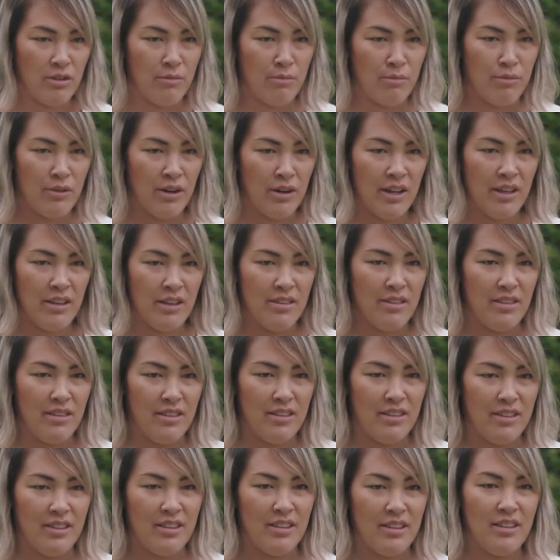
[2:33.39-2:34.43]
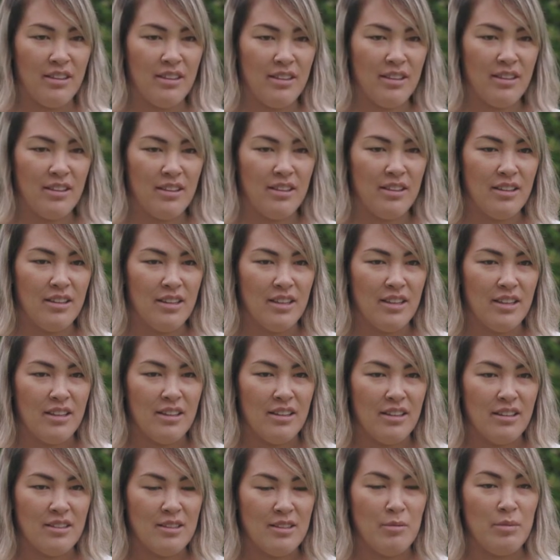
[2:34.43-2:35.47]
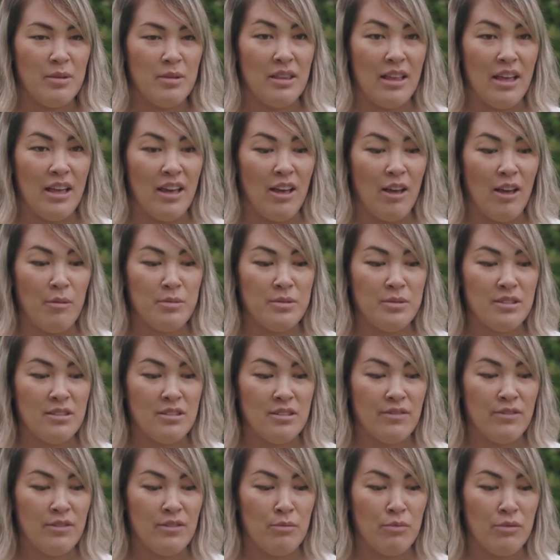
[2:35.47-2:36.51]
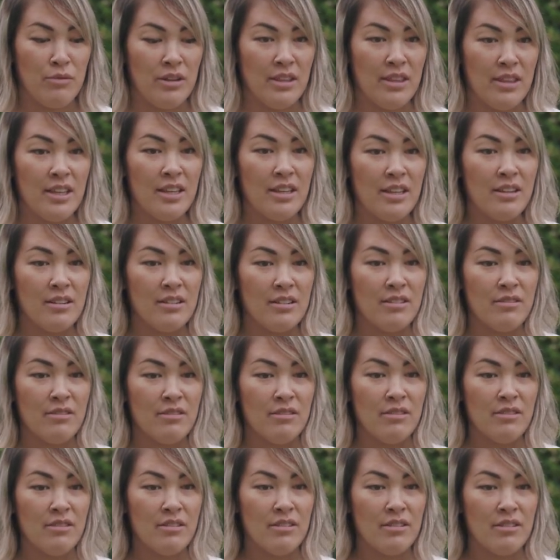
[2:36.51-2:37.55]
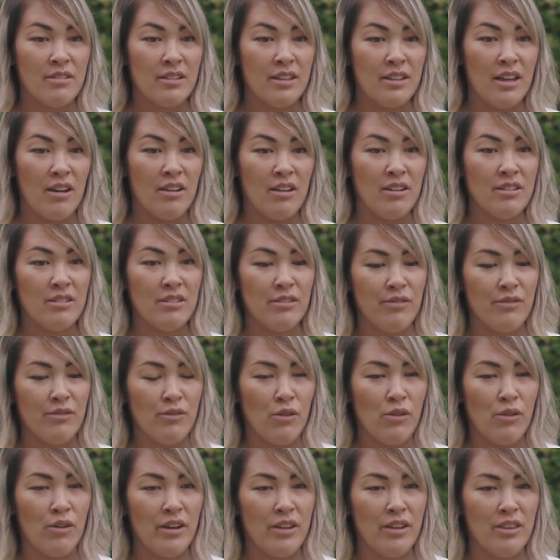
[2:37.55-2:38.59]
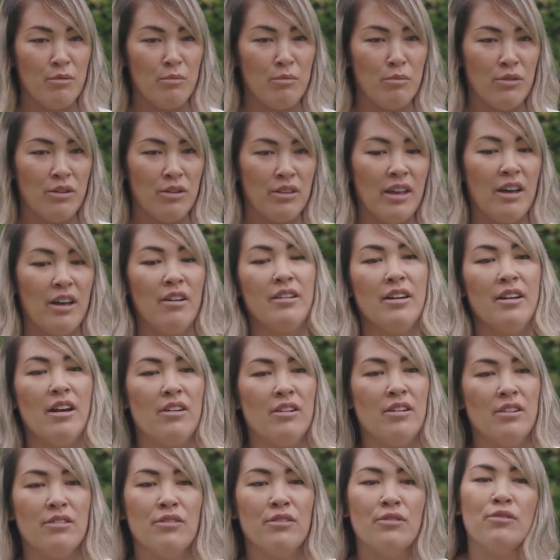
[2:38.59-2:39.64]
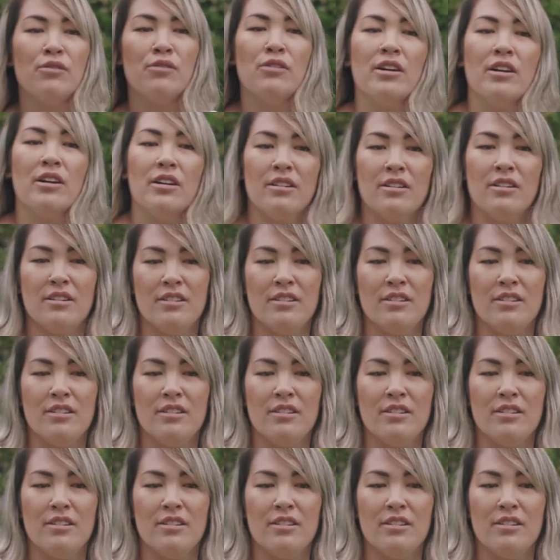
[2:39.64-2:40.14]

your breath. Something that helps is if you breathe in, counting to four, and then breathe out, counting to 4 you